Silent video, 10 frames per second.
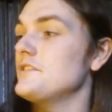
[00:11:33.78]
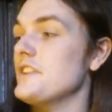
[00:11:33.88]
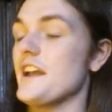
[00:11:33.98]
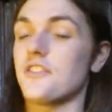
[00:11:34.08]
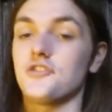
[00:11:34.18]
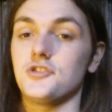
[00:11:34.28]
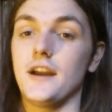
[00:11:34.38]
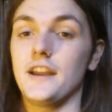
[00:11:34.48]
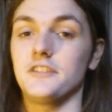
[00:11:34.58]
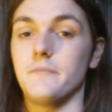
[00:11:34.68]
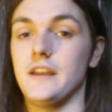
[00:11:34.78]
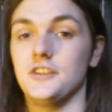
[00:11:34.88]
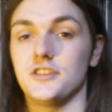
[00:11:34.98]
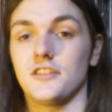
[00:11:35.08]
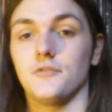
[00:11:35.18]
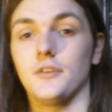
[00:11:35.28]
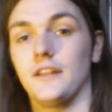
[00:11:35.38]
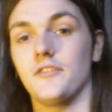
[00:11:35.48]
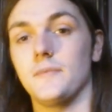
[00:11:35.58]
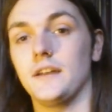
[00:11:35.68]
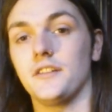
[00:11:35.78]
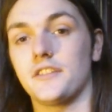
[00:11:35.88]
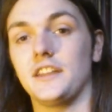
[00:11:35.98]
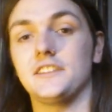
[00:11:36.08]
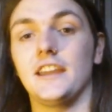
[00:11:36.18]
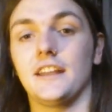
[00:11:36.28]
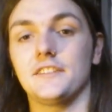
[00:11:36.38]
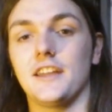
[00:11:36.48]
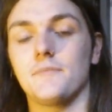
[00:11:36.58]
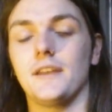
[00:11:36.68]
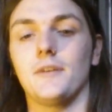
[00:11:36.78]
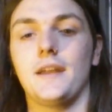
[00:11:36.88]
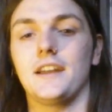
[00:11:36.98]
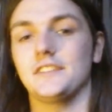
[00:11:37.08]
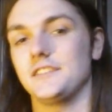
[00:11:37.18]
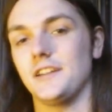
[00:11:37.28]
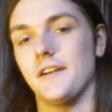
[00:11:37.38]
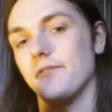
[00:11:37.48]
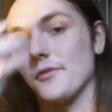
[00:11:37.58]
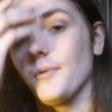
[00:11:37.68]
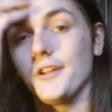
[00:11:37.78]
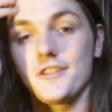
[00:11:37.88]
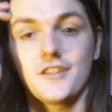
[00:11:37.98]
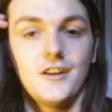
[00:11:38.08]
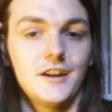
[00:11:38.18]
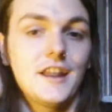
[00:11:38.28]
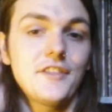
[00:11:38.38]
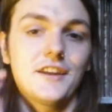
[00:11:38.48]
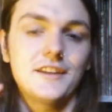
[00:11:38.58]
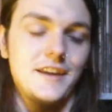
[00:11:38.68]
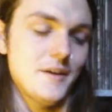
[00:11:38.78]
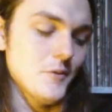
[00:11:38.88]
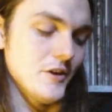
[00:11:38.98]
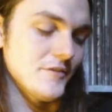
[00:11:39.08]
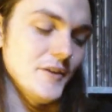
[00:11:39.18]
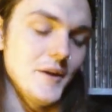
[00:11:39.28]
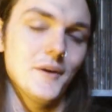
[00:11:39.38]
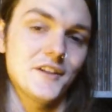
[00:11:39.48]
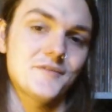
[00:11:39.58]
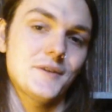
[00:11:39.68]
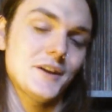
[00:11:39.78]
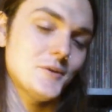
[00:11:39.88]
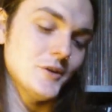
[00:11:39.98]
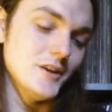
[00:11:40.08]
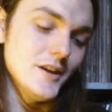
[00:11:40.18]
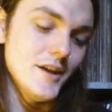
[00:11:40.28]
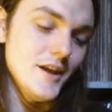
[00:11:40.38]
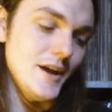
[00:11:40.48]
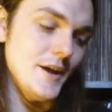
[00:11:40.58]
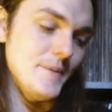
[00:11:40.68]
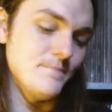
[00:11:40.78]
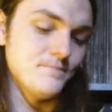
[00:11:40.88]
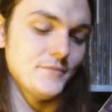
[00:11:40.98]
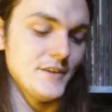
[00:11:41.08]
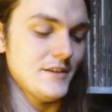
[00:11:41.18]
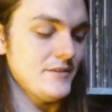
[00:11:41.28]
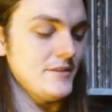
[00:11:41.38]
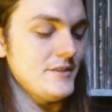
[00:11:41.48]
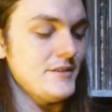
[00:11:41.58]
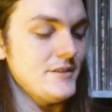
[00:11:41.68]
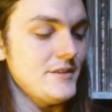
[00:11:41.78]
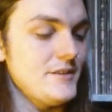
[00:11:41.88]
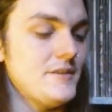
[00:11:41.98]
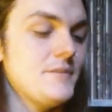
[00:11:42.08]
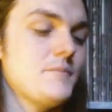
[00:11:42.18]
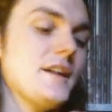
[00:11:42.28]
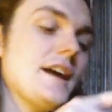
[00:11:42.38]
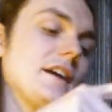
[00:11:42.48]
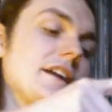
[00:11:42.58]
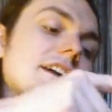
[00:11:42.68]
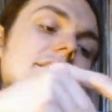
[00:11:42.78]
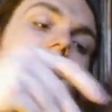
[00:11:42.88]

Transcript: death trying to be just a run-of-the-mill satanic death metal band uh, for one song, and I think it, it, works very well. It's pretty cool. Um, but yeah, again,